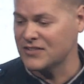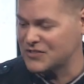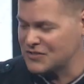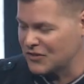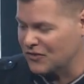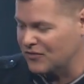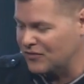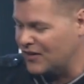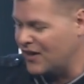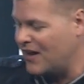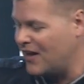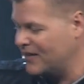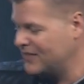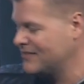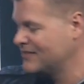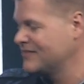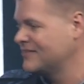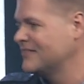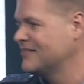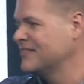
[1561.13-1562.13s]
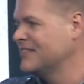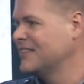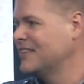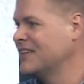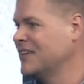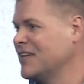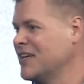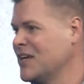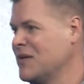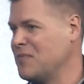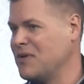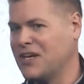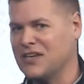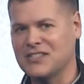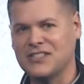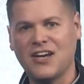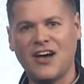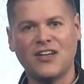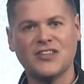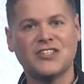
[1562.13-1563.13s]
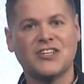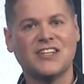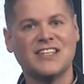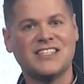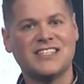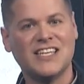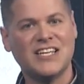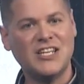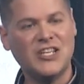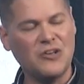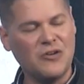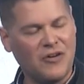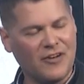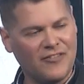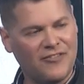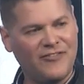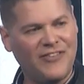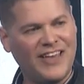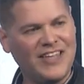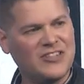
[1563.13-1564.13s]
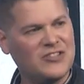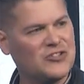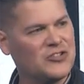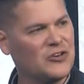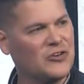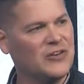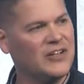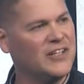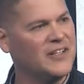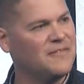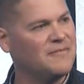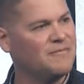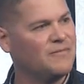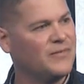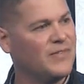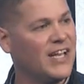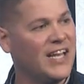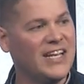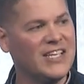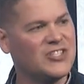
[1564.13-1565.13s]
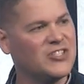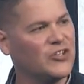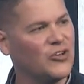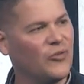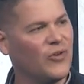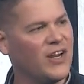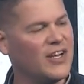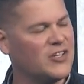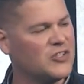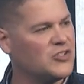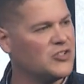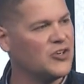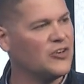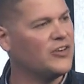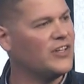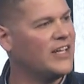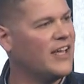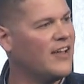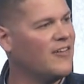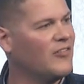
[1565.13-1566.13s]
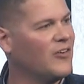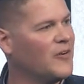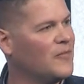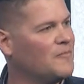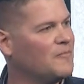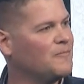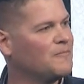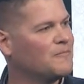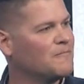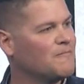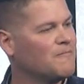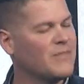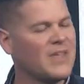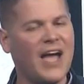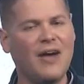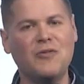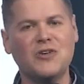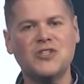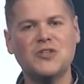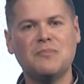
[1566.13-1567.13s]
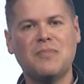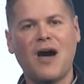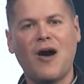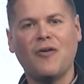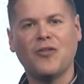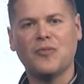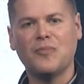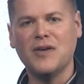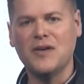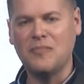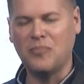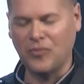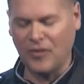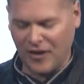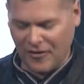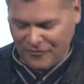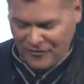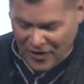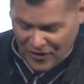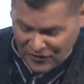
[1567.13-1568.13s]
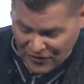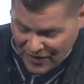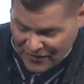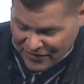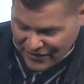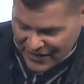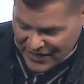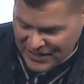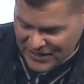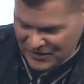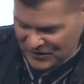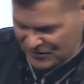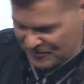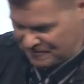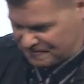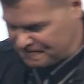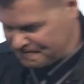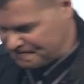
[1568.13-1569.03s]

serve God, because God's going to send you on a faith journey, and it's the greatest journey ever. Hey, would you bow with me in prayer? Father, I thank you.